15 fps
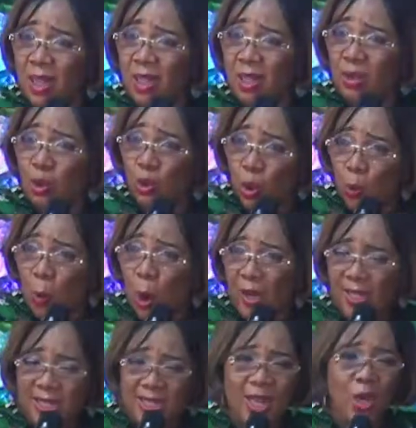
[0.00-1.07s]
two
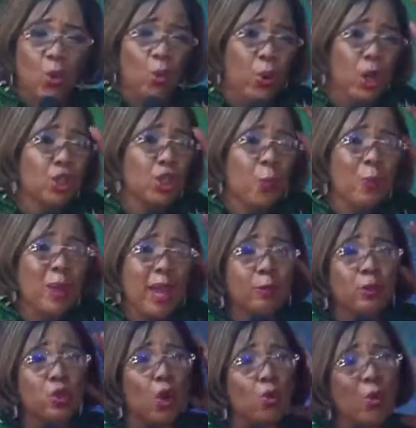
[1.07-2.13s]
boys. Will you be able
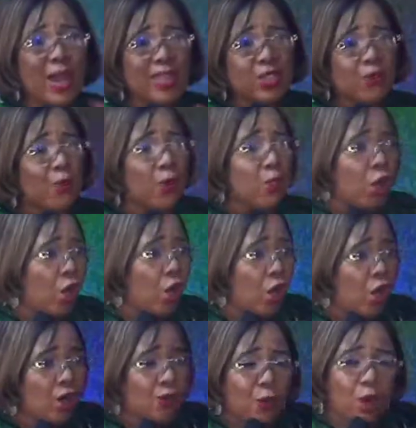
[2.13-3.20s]
to wait for
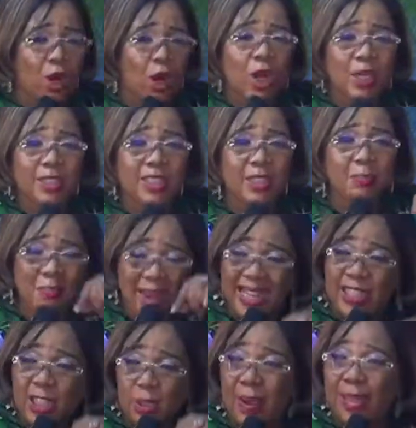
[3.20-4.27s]
the
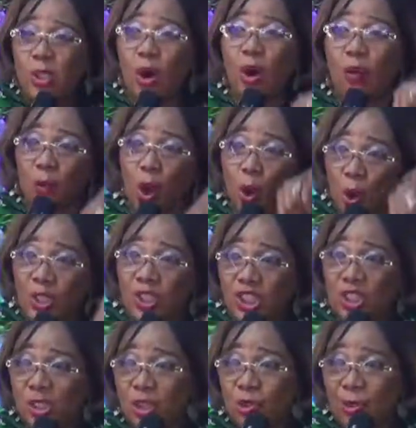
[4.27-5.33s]
age mate of your own
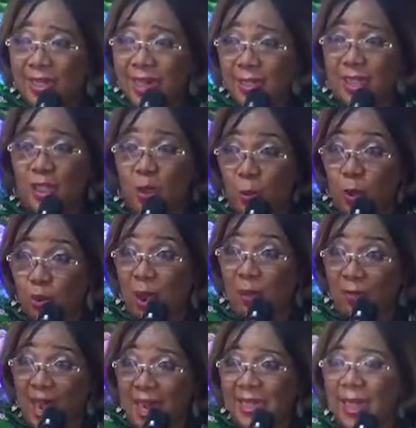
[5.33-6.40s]
children that you're supposed to have
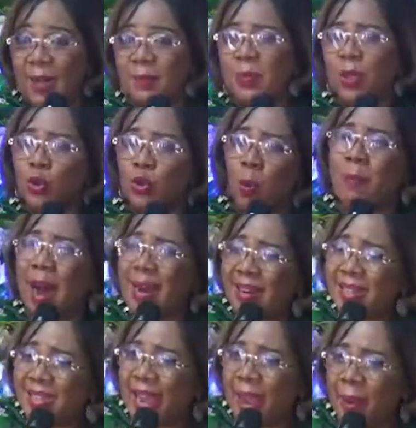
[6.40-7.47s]
had to marry
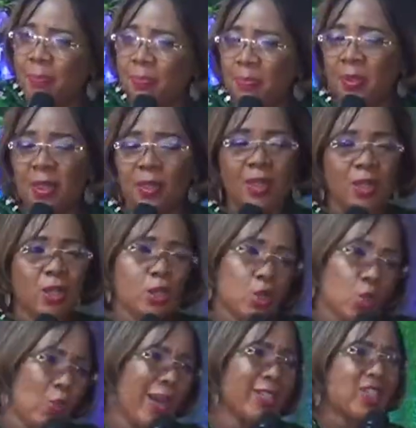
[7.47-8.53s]
them? So
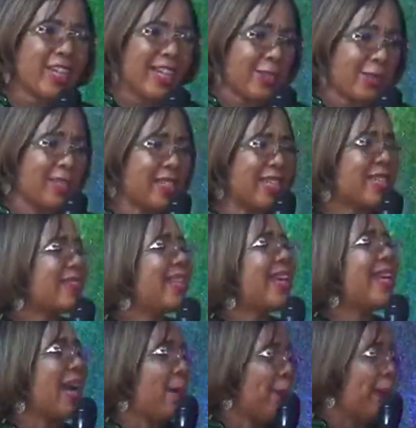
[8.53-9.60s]
when she explained, she said,
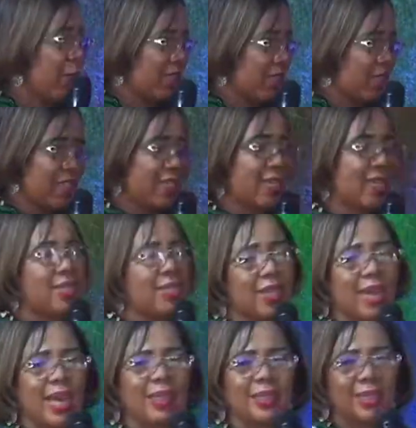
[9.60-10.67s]
think about it. She said,
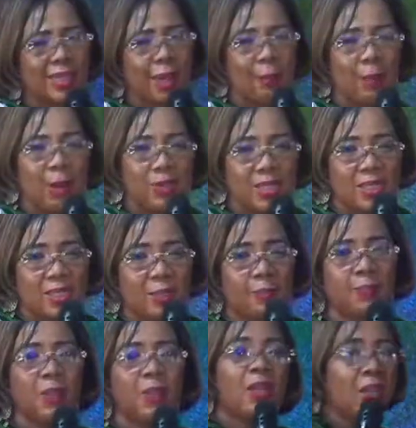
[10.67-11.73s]
Sila, think about it.
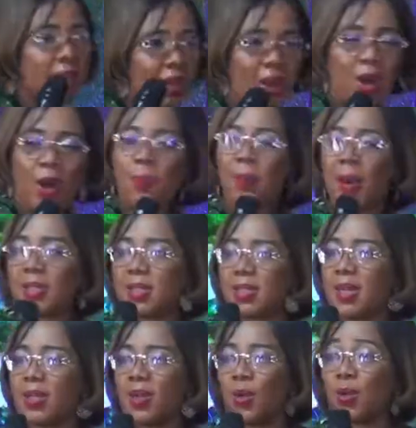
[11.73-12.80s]
Oprah
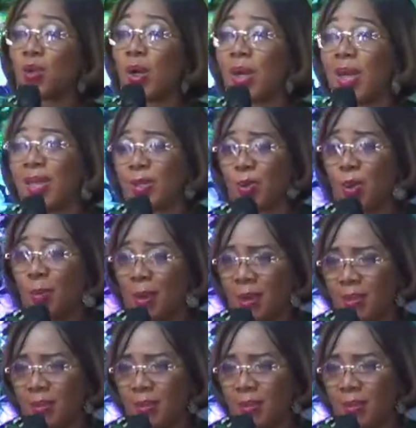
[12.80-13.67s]
said, Oto lesoma,